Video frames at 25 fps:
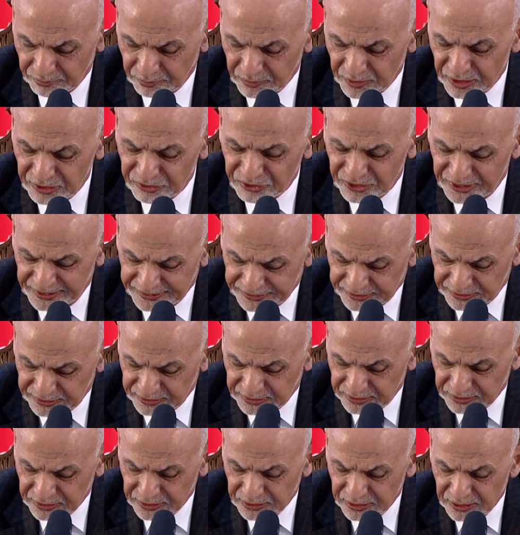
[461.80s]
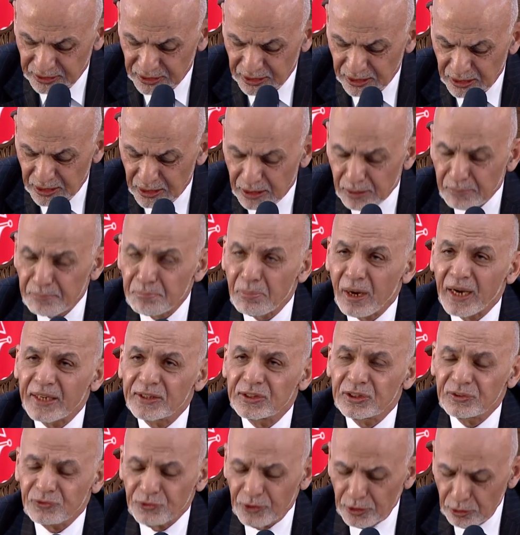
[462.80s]
First, by
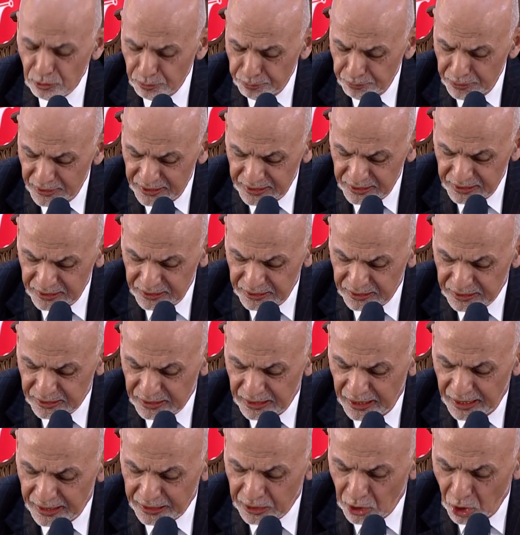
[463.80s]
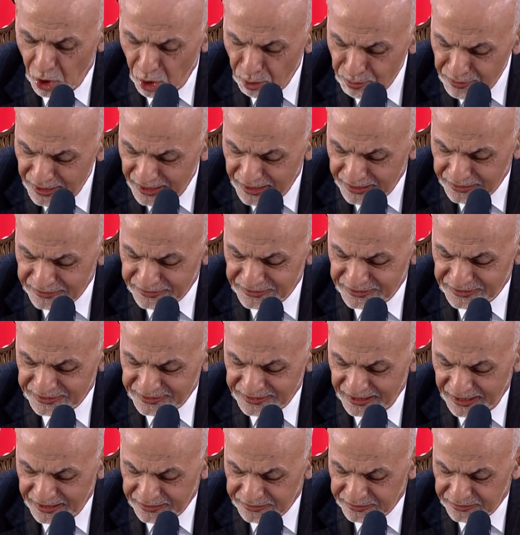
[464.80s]
developing a common
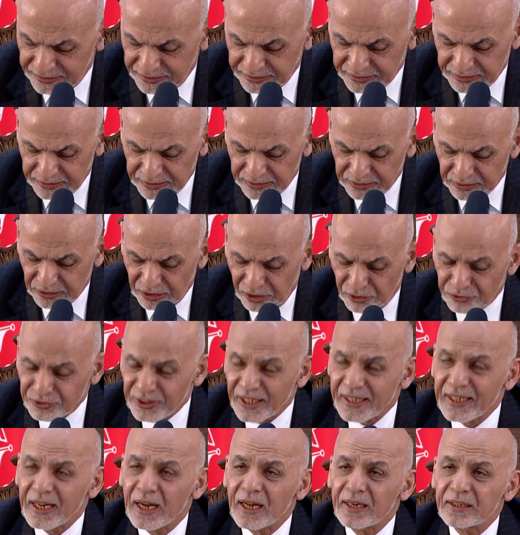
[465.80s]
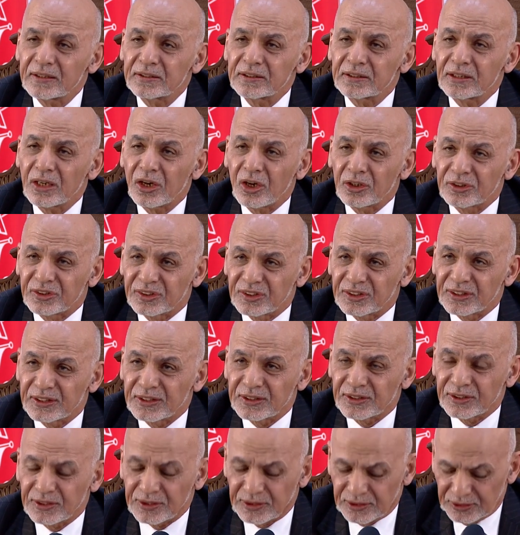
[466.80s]
understanding of the current
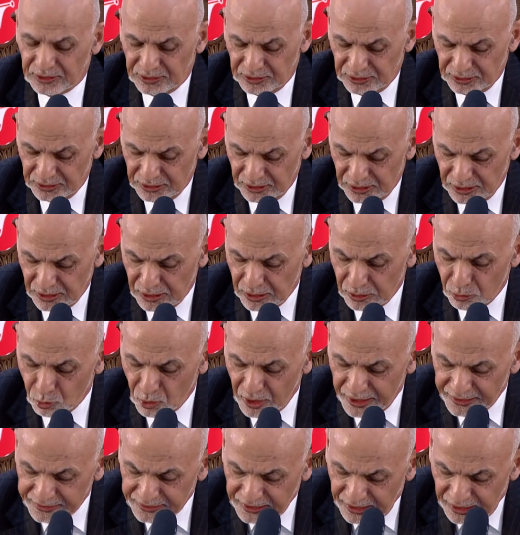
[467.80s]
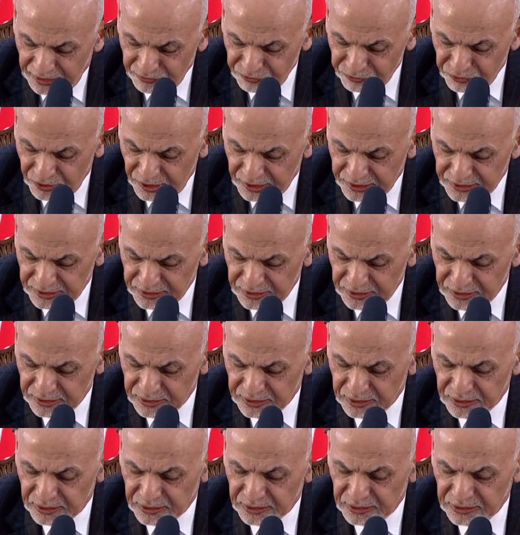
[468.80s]
context, where the Afghan
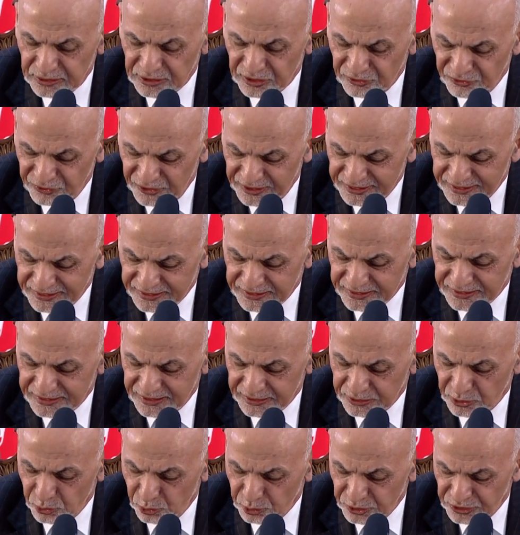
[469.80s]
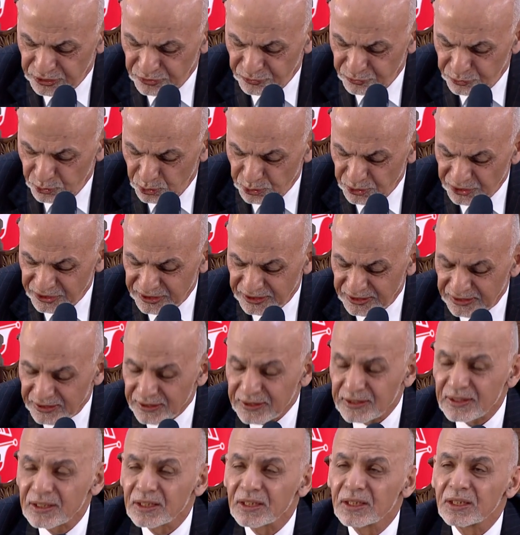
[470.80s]
defense and security forces
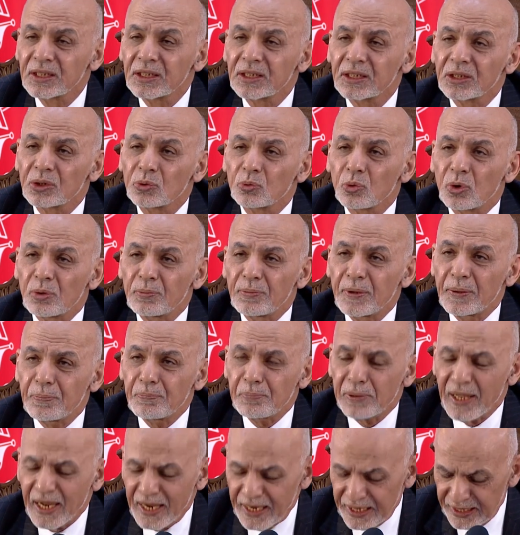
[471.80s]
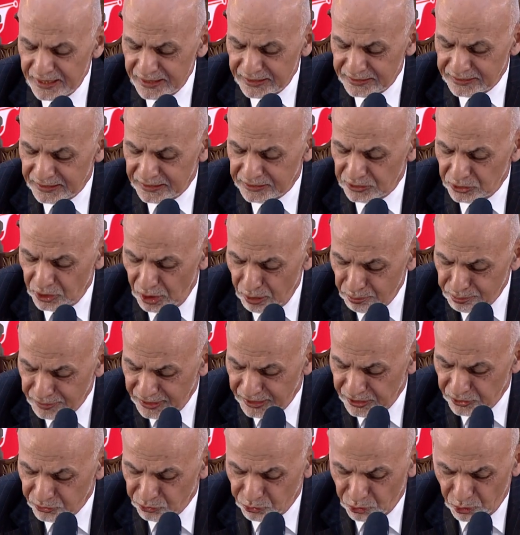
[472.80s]
will be playing the
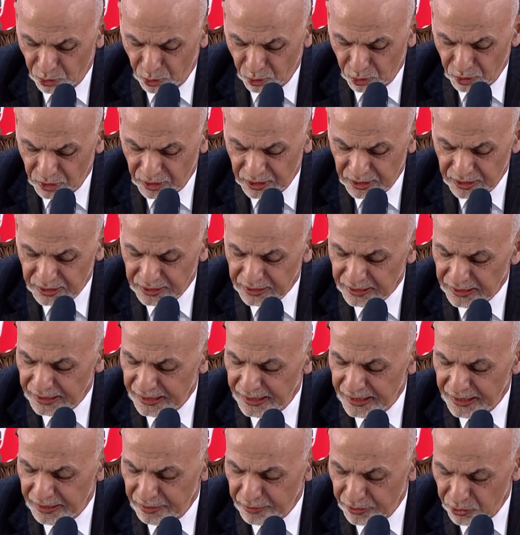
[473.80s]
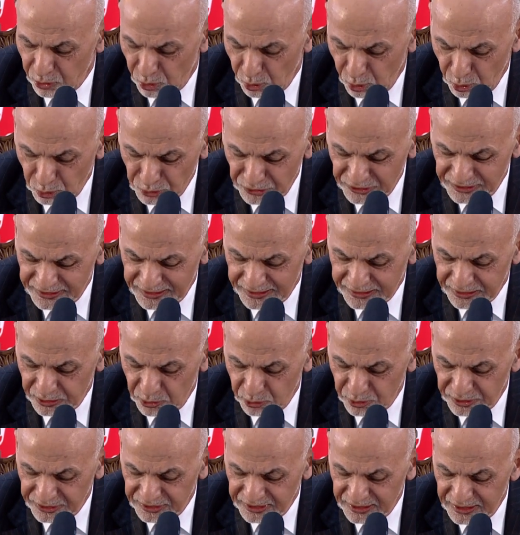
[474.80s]
dominant role in our own
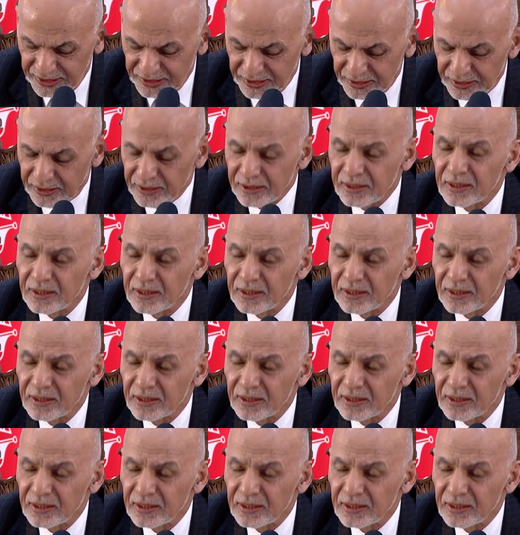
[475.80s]
security